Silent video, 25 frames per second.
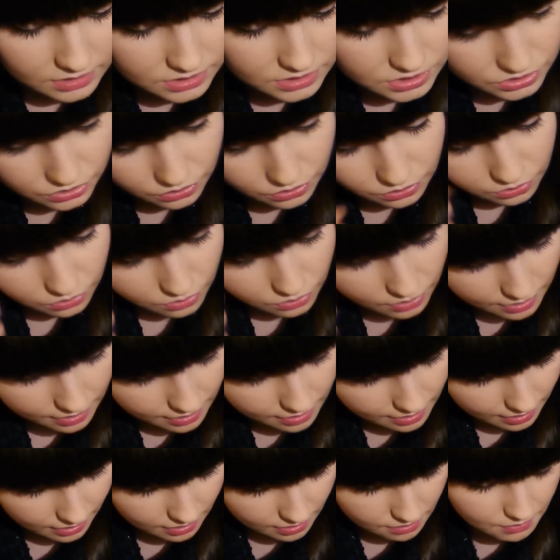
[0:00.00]
So
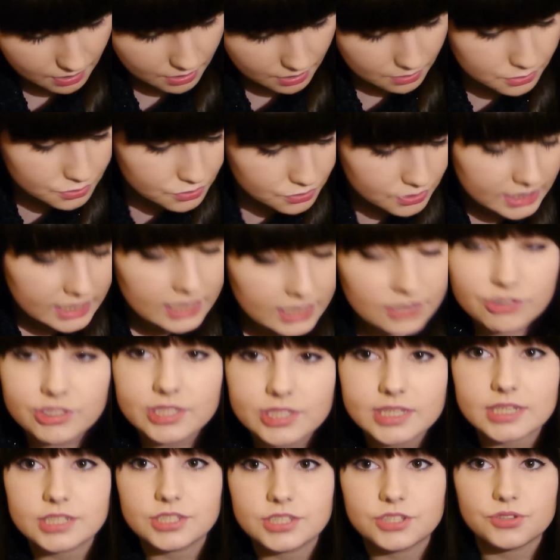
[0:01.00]
I was really
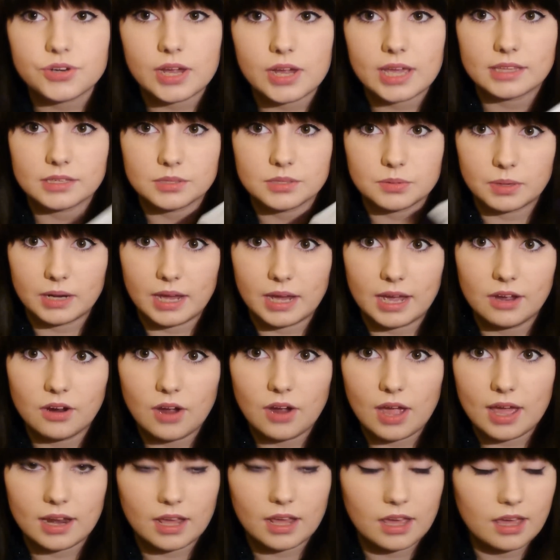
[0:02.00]
interested to try this one
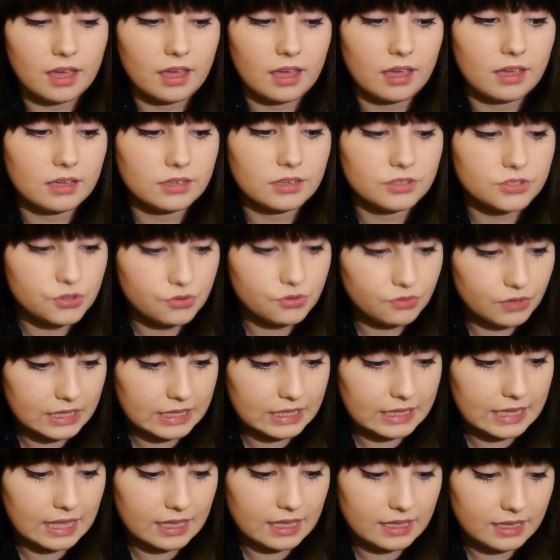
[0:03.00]
out, and I do
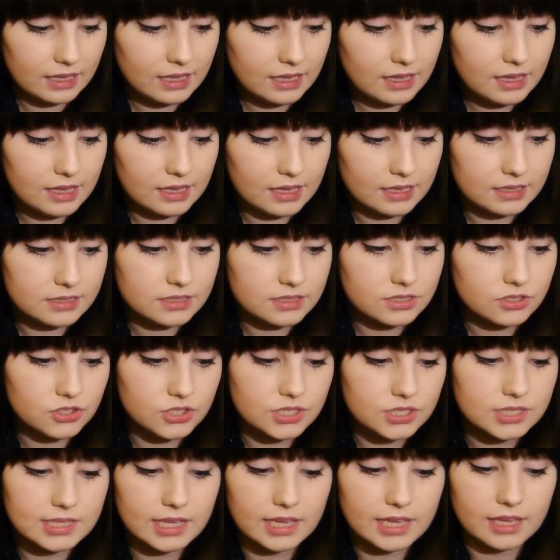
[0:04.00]
really like it. It's
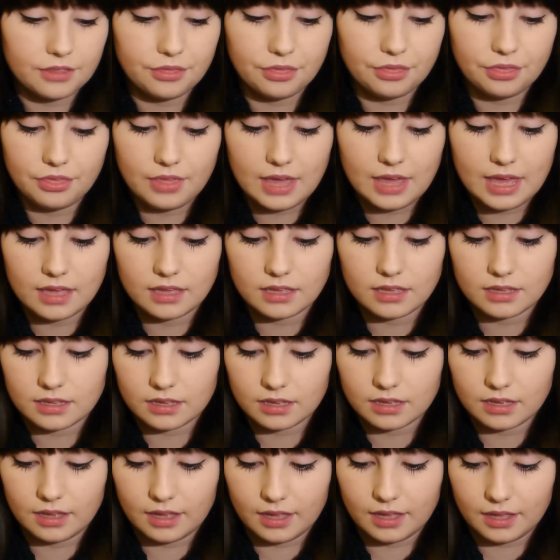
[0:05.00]
just like a
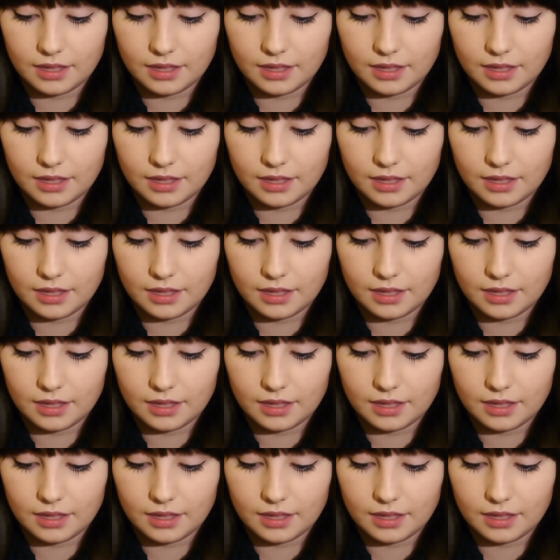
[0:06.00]
thick,